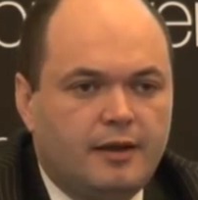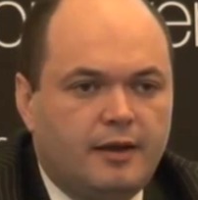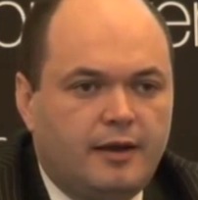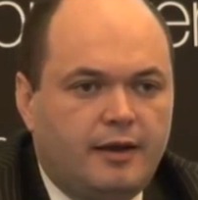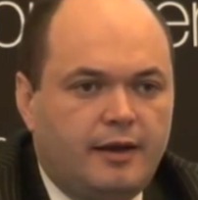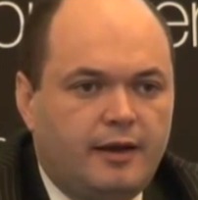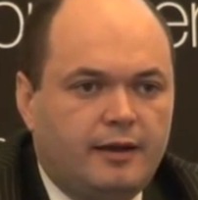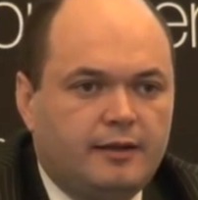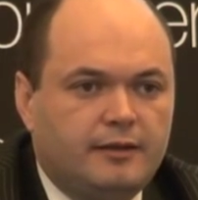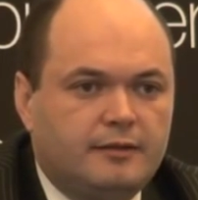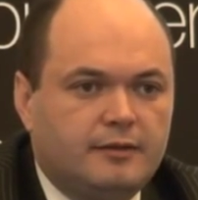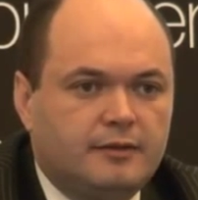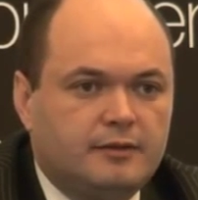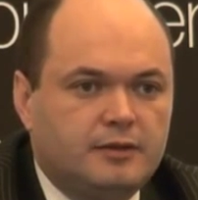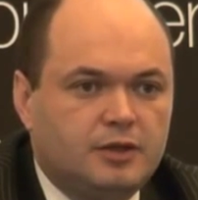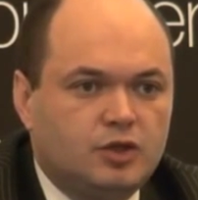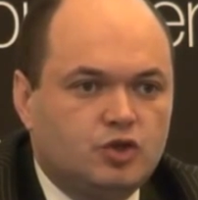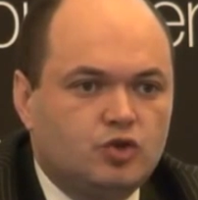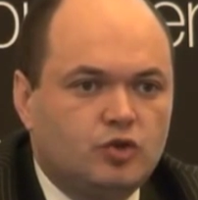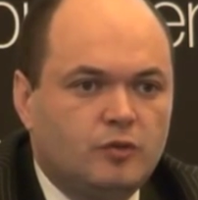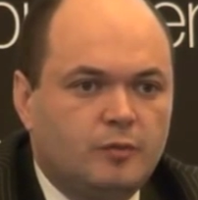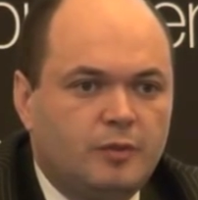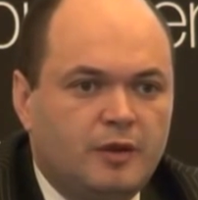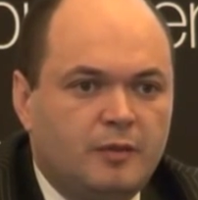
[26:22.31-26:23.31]
and
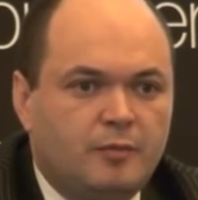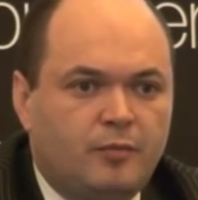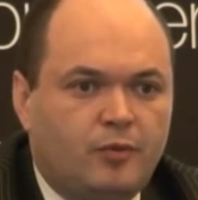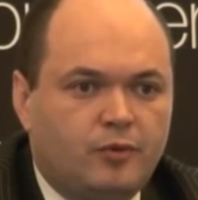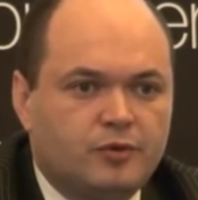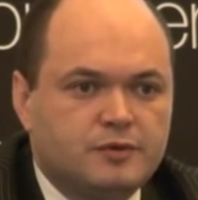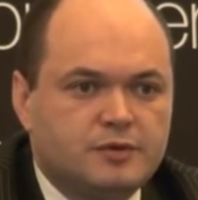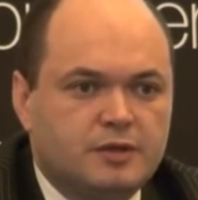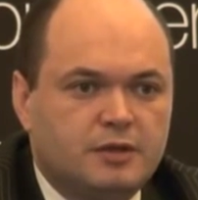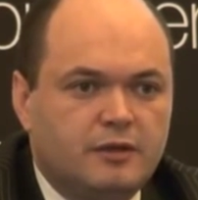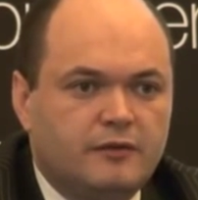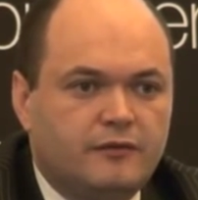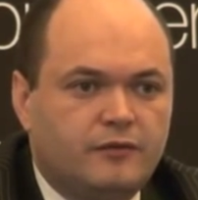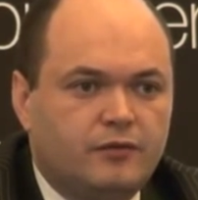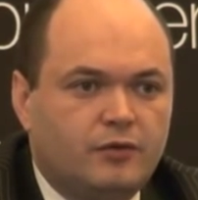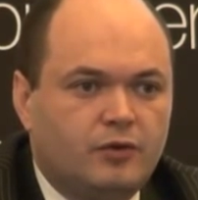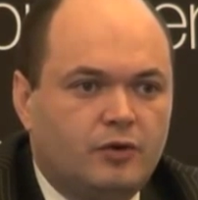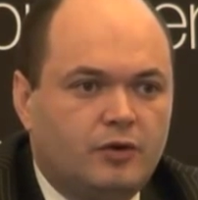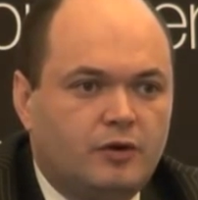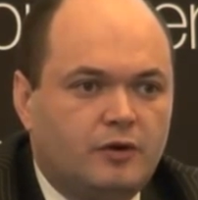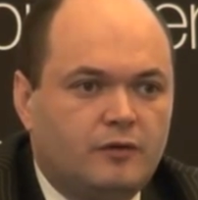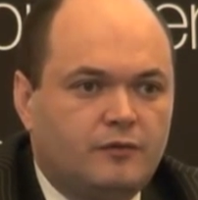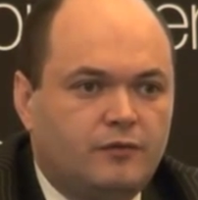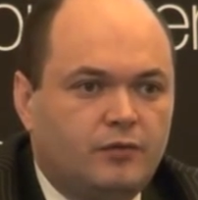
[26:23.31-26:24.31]
this should be positive
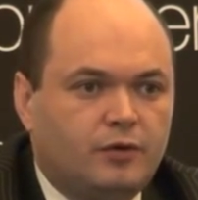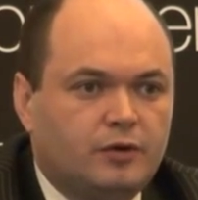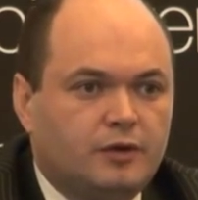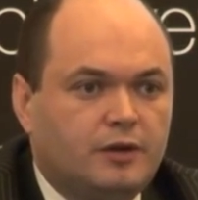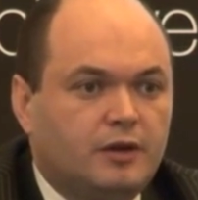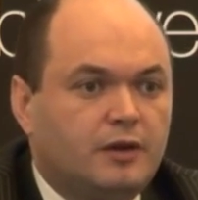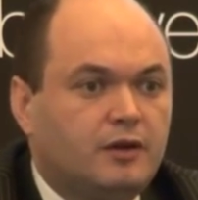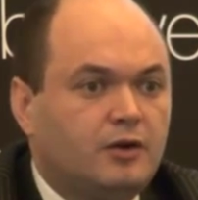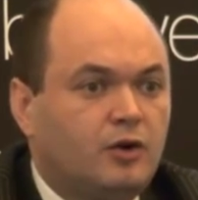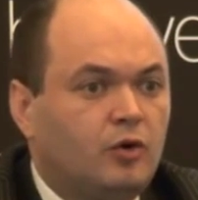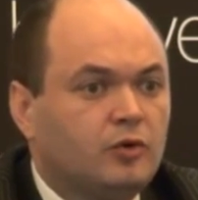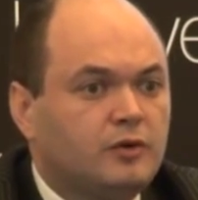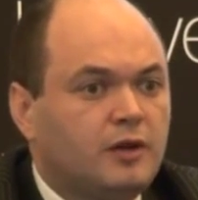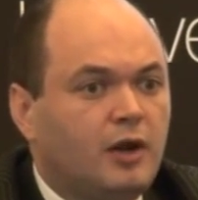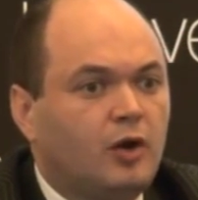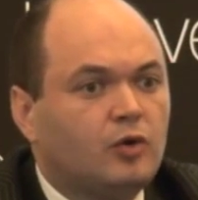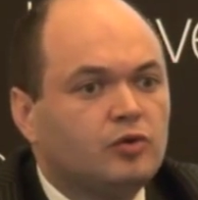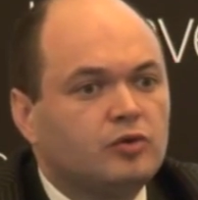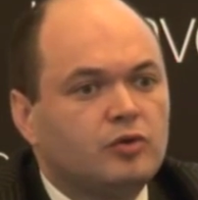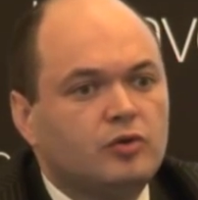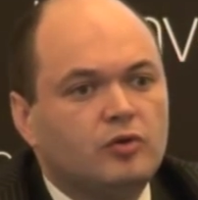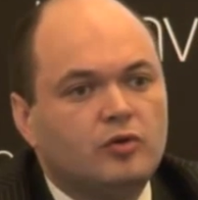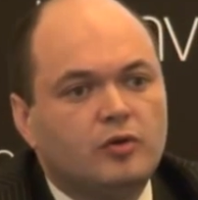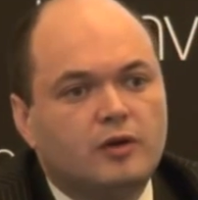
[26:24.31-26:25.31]
for, for the growth
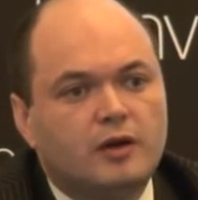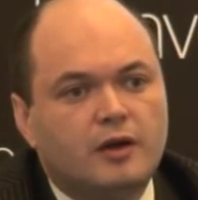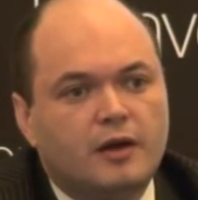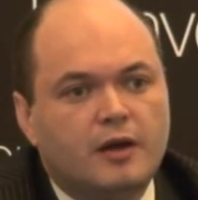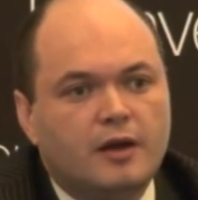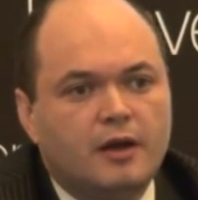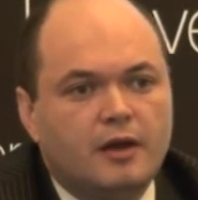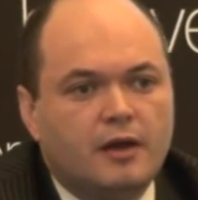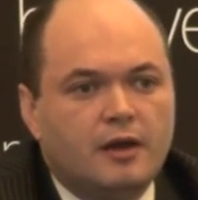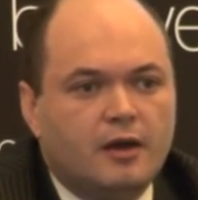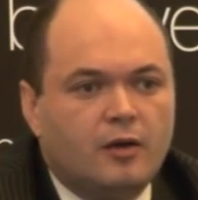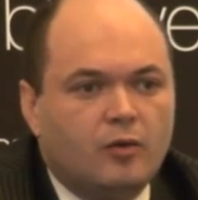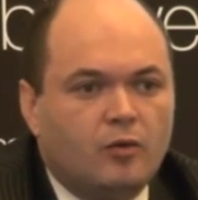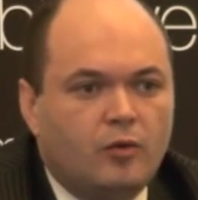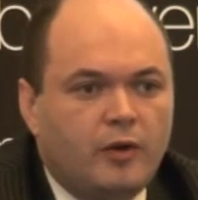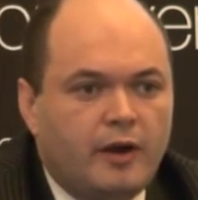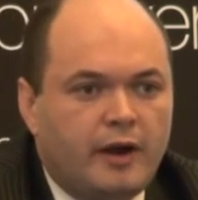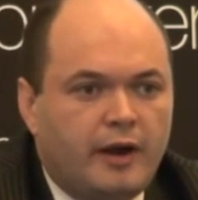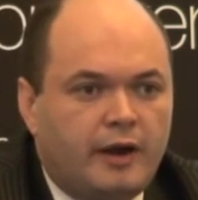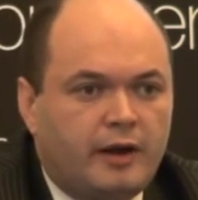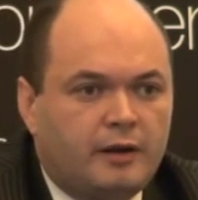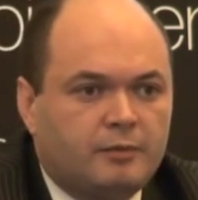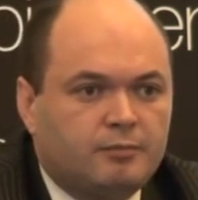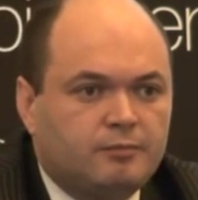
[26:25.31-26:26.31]
outlook. We
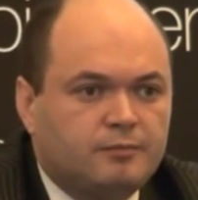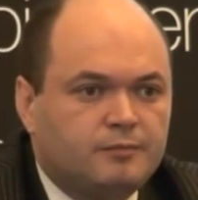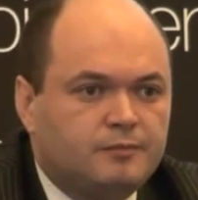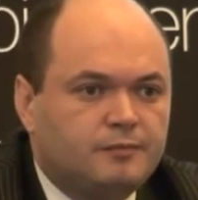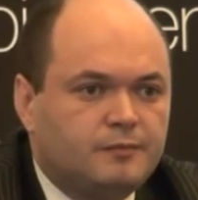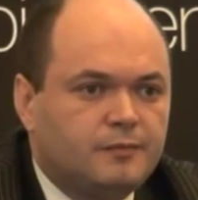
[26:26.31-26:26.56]
are